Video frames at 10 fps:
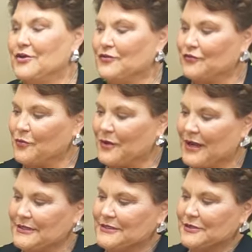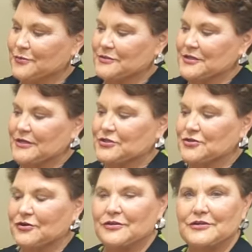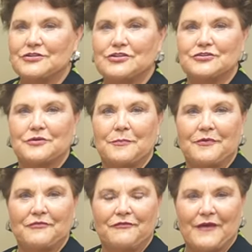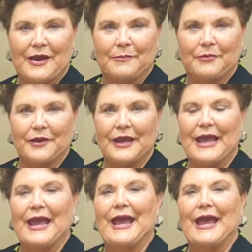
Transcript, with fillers: So what I did was I took this strip of fabric